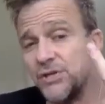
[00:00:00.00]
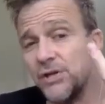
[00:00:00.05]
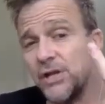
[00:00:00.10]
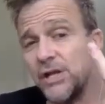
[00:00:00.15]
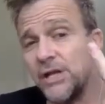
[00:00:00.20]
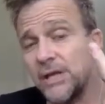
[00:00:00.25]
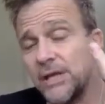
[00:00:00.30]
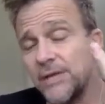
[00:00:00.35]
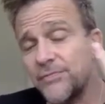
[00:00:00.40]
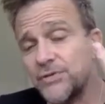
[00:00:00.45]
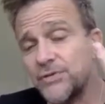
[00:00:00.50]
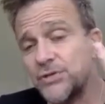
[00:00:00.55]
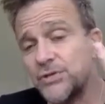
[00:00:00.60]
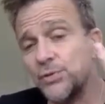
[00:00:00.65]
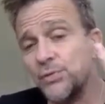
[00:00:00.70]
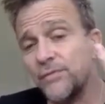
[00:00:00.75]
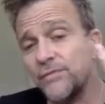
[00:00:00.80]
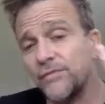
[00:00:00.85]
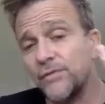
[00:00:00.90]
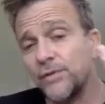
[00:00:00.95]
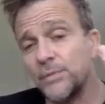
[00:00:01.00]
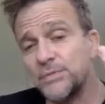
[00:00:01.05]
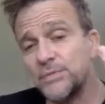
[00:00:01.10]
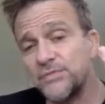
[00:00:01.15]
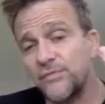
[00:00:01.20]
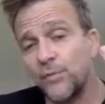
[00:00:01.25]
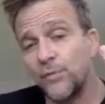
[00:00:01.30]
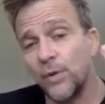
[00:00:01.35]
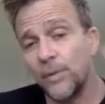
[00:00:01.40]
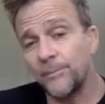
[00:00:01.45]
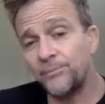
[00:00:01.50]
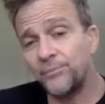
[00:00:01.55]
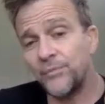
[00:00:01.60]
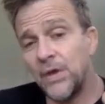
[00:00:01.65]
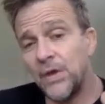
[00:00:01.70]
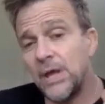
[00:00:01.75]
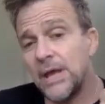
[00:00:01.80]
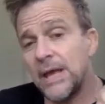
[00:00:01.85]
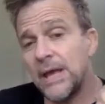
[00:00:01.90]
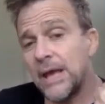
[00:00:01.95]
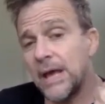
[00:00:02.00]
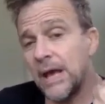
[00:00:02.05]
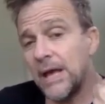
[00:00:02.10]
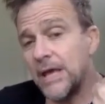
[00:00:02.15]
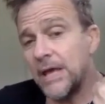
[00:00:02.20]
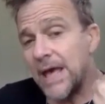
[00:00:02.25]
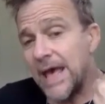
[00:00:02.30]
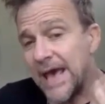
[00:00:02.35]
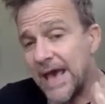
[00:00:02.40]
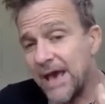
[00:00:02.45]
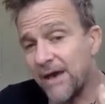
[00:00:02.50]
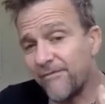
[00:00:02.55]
you need to get the student films for: A